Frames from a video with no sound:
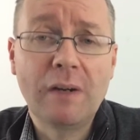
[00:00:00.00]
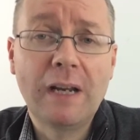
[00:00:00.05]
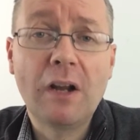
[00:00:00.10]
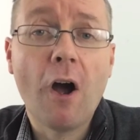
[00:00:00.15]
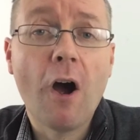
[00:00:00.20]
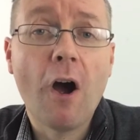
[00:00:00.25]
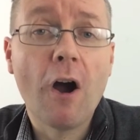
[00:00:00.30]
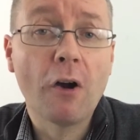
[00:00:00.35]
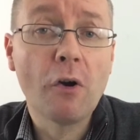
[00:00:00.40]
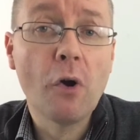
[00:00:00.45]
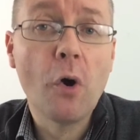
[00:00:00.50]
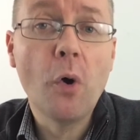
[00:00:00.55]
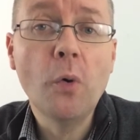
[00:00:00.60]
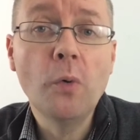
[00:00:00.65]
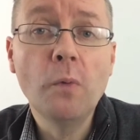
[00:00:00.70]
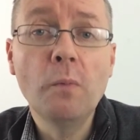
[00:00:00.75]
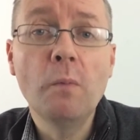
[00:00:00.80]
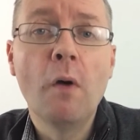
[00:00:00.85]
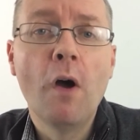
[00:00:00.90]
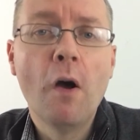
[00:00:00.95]
and our
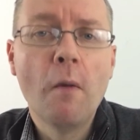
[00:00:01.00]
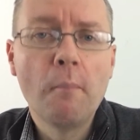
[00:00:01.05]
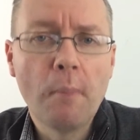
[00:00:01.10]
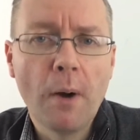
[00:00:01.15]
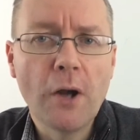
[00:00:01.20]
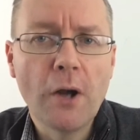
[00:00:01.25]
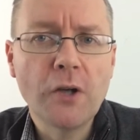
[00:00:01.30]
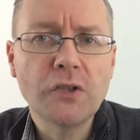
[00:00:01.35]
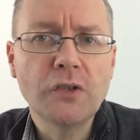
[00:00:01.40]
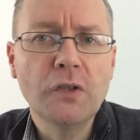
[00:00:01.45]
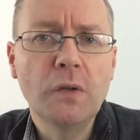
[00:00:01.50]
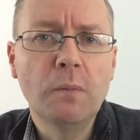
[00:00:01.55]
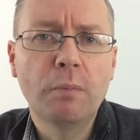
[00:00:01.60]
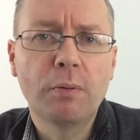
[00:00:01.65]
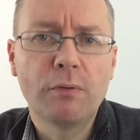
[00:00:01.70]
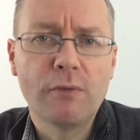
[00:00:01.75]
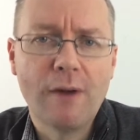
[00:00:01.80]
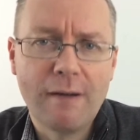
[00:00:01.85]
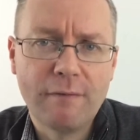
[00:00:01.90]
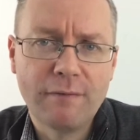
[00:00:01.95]
own personal
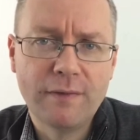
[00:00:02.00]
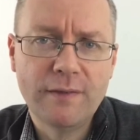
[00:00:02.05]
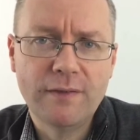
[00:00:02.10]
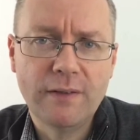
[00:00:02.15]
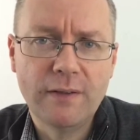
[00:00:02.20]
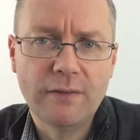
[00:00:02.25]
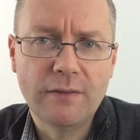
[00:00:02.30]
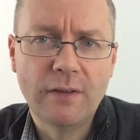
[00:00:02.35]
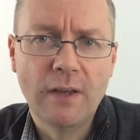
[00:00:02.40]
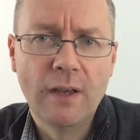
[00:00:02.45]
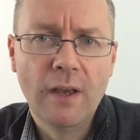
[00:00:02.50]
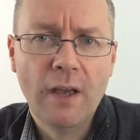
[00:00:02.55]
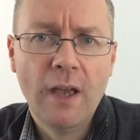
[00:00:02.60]
preferences